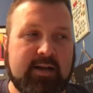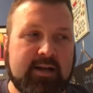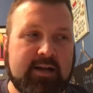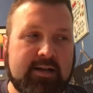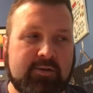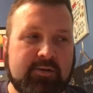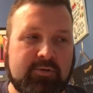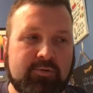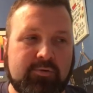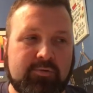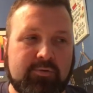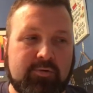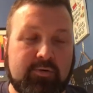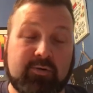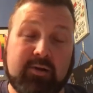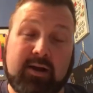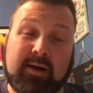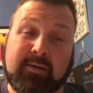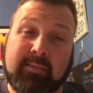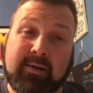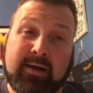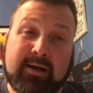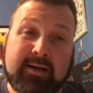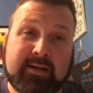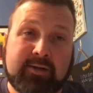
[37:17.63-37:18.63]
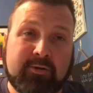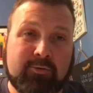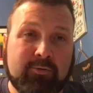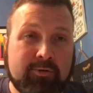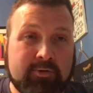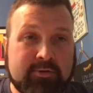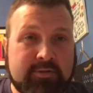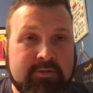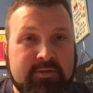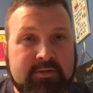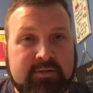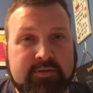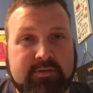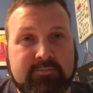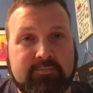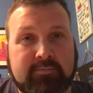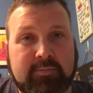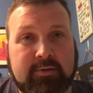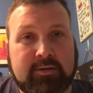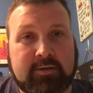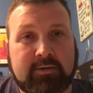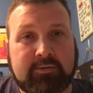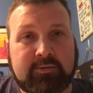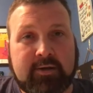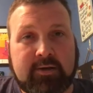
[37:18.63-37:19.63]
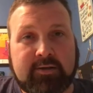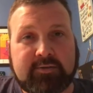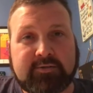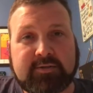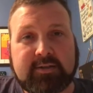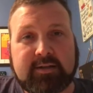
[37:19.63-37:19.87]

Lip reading: or I might get Origins, but who knows.